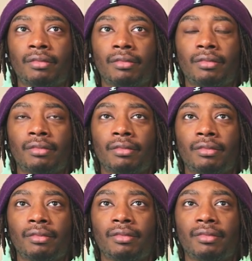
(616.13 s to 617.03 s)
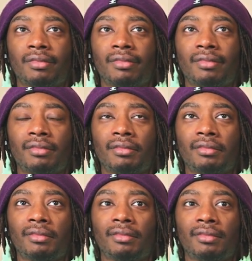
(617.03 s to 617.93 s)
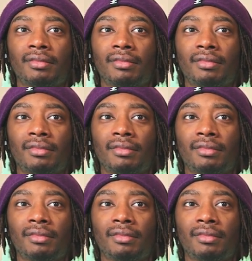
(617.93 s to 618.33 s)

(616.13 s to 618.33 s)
No words are spoken by the person on screen.